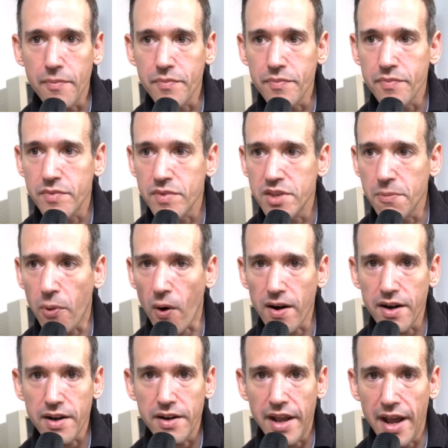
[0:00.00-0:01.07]
depart
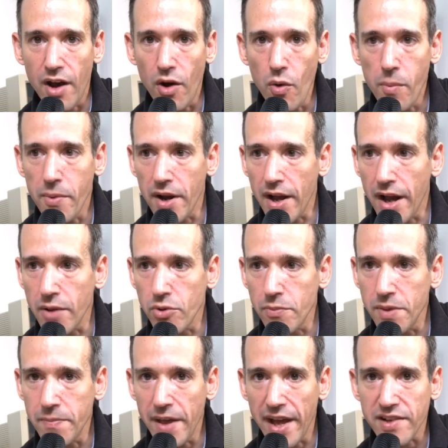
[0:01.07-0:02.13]
now, but I will be
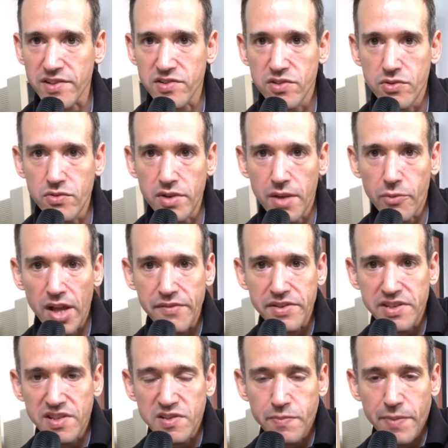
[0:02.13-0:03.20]
back soon, and we'll have a
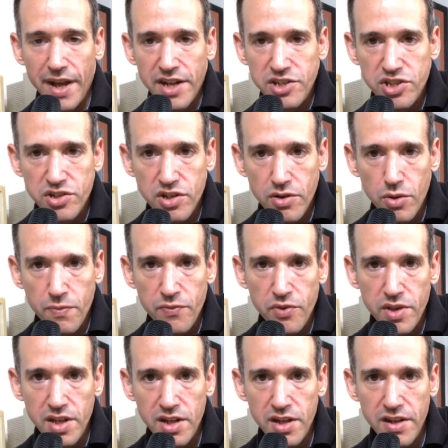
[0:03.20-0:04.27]
dispatch
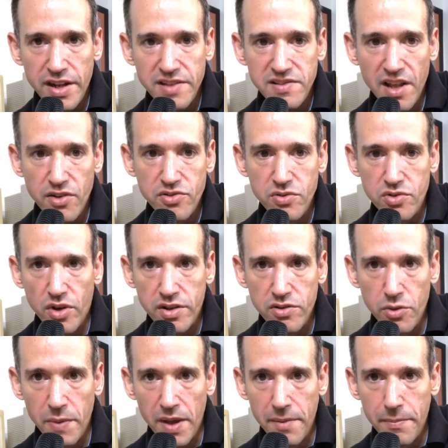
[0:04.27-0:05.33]
hopefully in the next day or two. Talk to you in
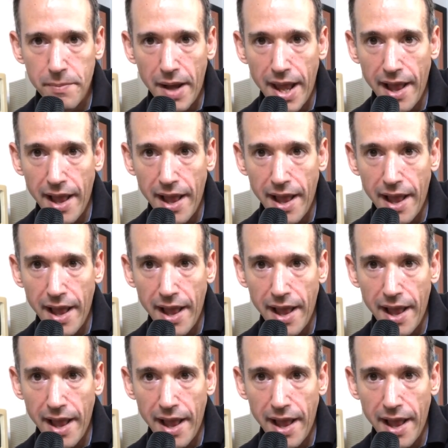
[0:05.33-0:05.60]
a little bit. Bye.